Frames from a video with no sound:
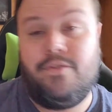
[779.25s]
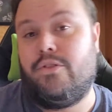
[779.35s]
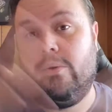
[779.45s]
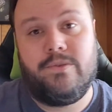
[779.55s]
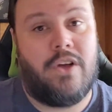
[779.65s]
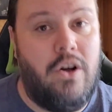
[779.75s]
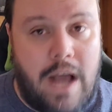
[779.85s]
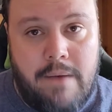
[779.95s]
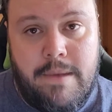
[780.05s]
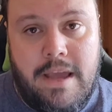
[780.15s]
and those all
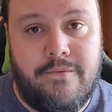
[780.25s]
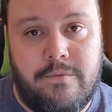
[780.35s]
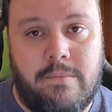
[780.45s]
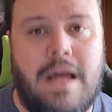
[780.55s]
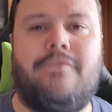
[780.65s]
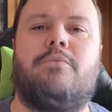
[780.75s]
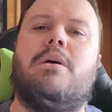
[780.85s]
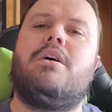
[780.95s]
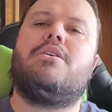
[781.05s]
got banned from the platform.